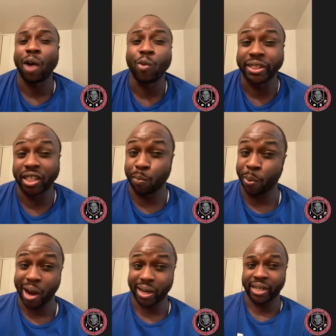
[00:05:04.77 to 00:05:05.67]
I wasn't a
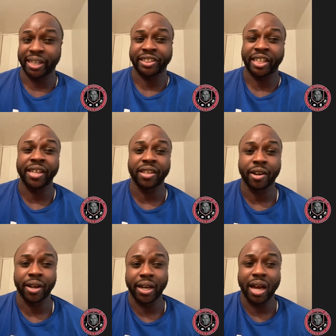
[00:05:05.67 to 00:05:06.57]
part of this
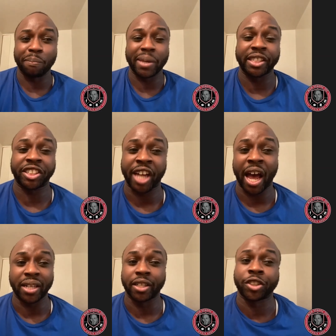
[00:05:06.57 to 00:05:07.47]
either, and I'm being
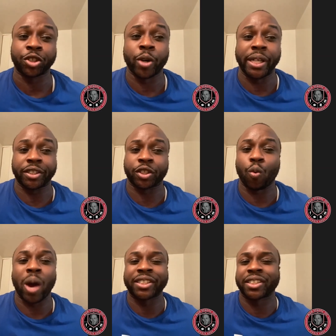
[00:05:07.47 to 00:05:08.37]
shot in the streets. So
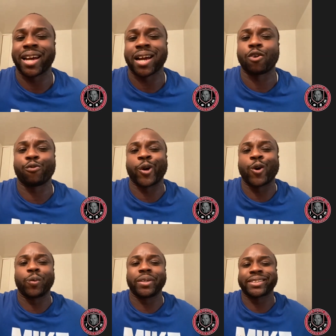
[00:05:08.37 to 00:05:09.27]
why should I go
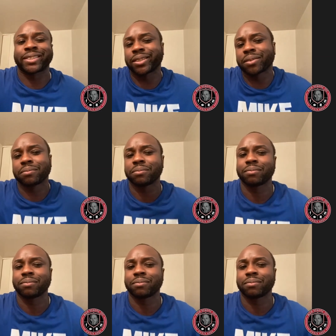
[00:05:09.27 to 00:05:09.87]
vote? It's